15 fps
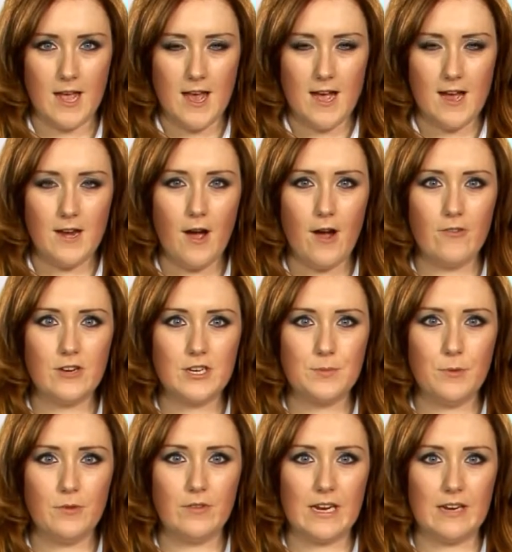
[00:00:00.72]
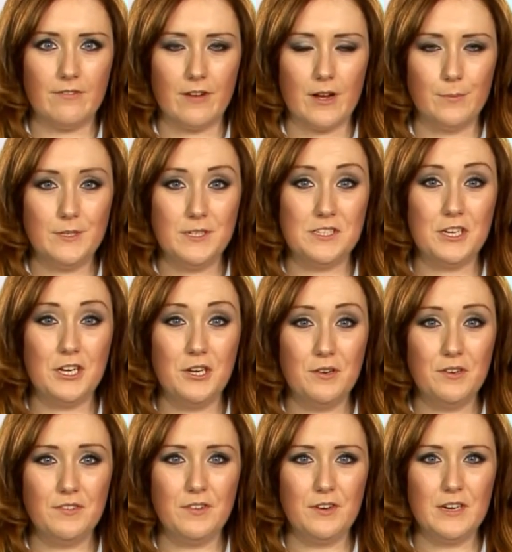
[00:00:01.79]
An Irish marine firm has
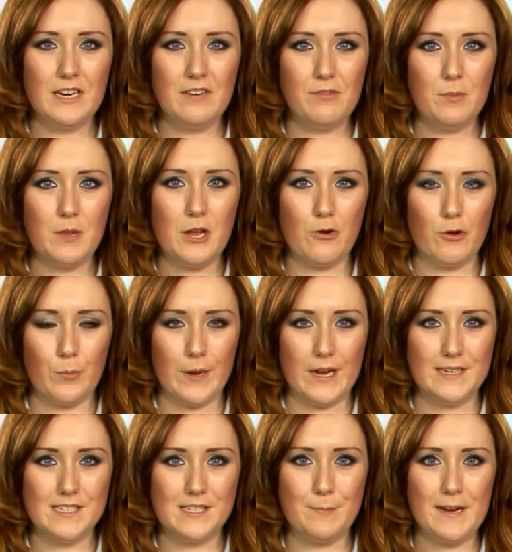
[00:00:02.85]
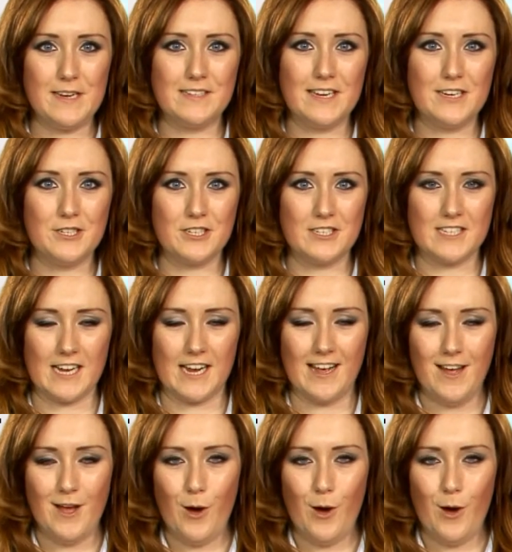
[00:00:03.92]
secured funding from the European Space Agency,